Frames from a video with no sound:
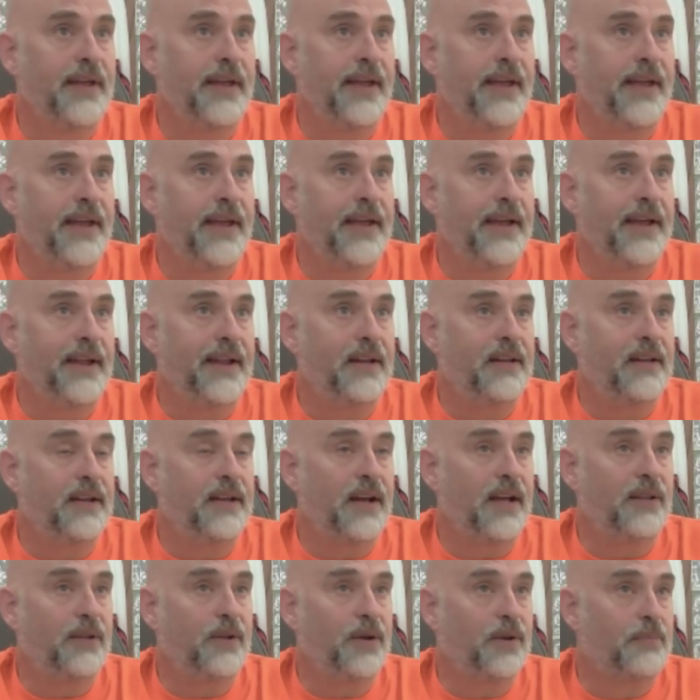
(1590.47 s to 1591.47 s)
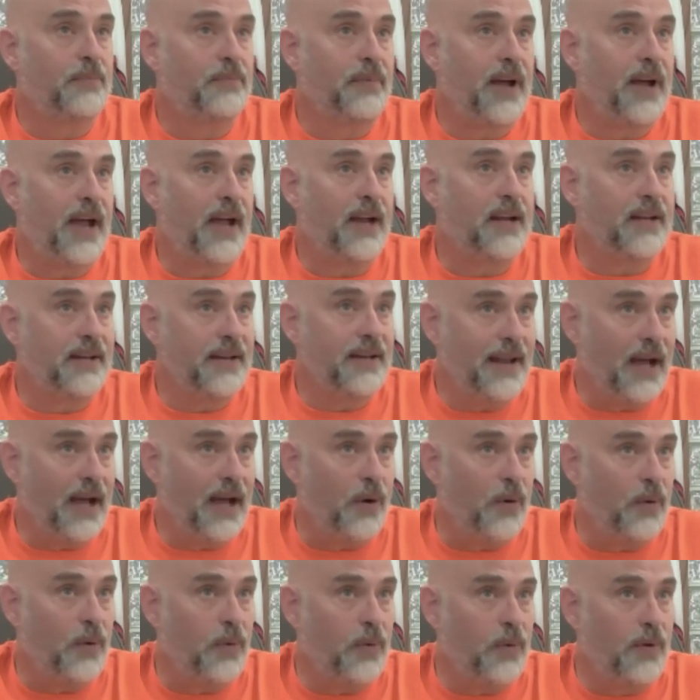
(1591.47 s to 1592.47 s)
And I look back
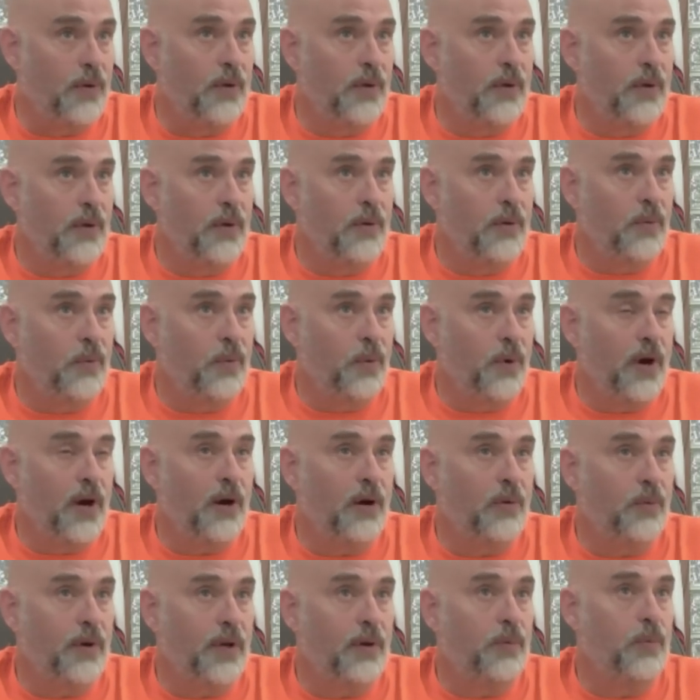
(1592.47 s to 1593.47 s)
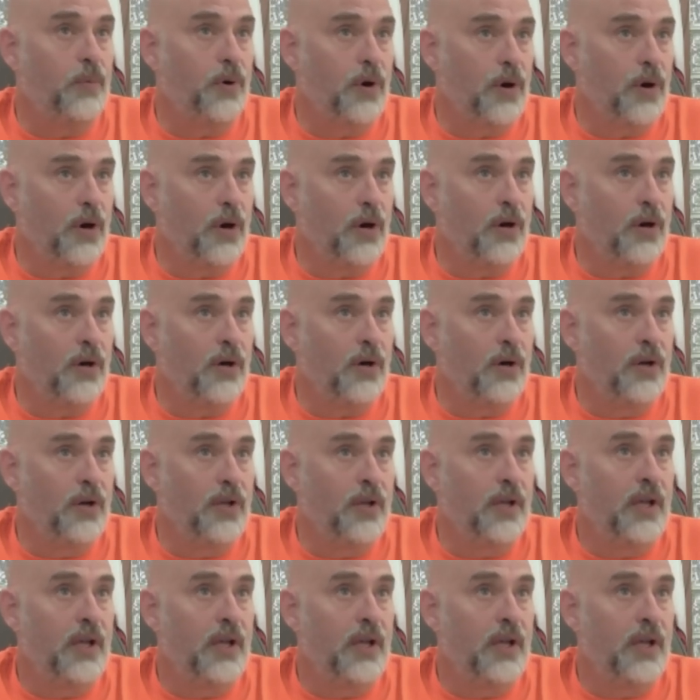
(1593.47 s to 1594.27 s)
now where we were,